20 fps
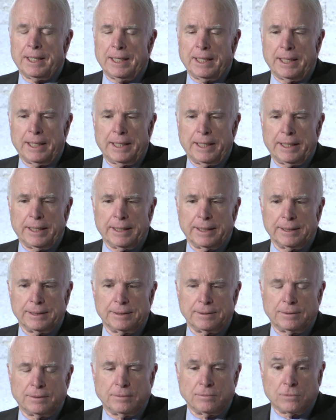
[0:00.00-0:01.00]

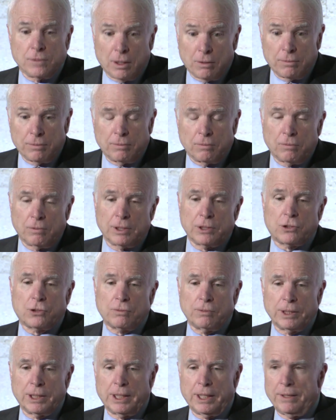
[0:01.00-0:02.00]
And, well, once
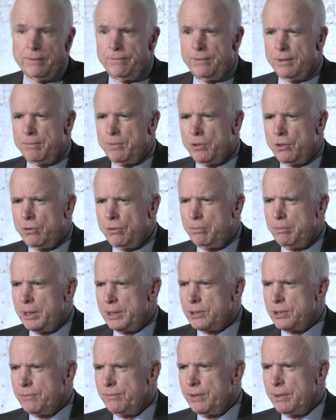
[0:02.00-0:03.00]
we gave them a whole
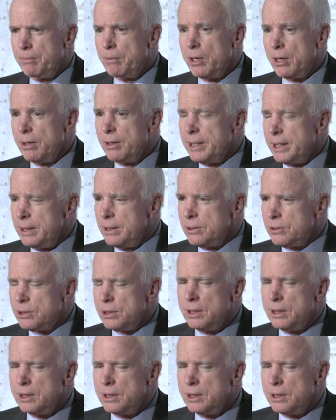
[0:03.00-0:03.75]
bunch of MREs.